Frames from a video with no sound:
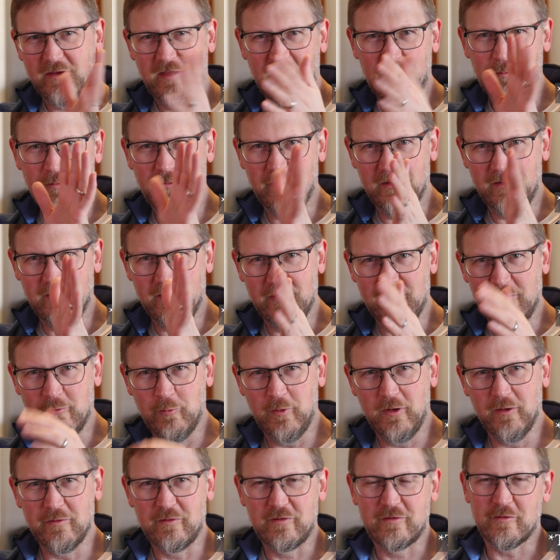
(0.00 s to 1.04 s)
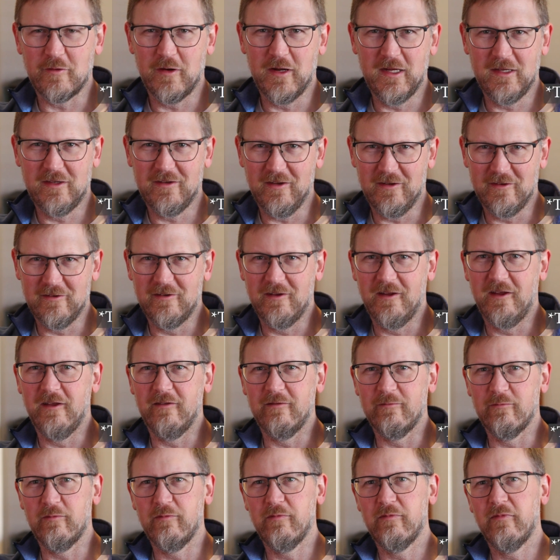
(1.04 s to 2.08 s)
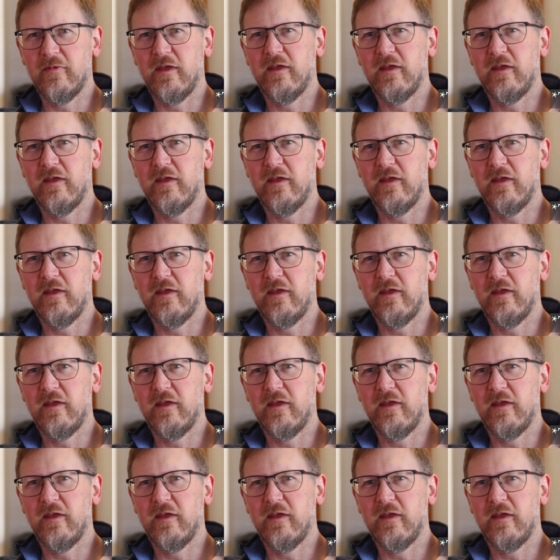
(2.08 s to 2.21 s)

keep the wheel straight and